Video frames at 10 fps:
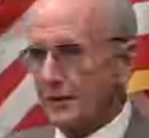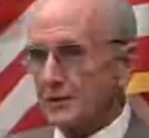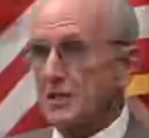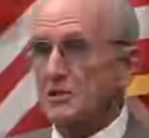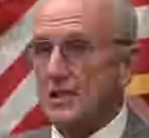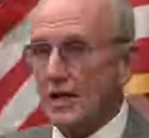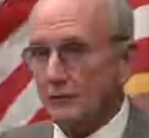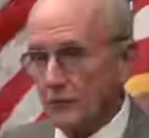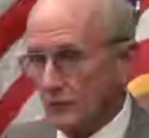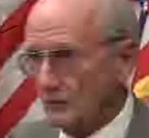It's a
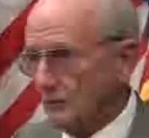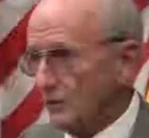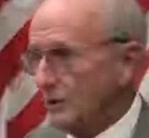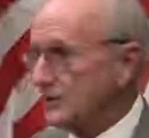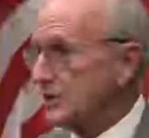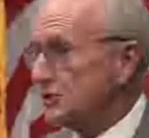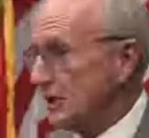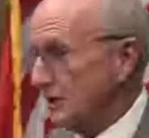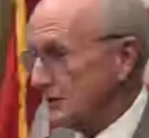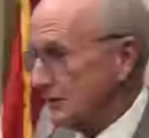safe room, or it's a
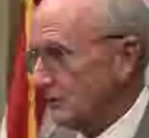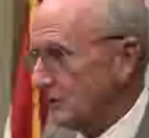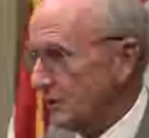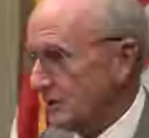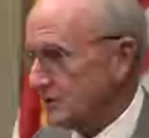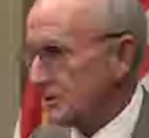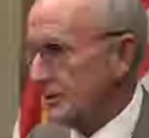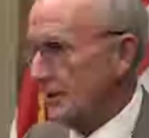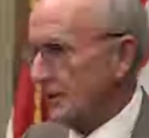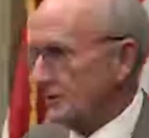shelter, or
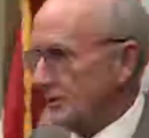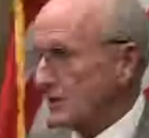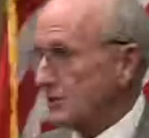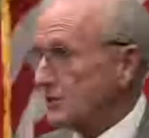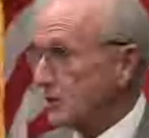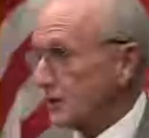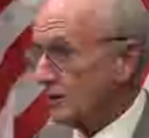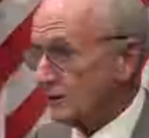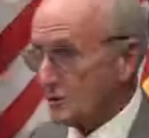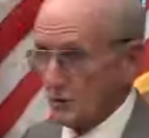it's just a
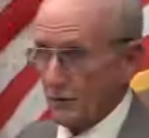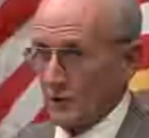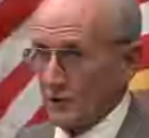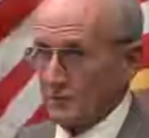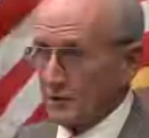secure storage.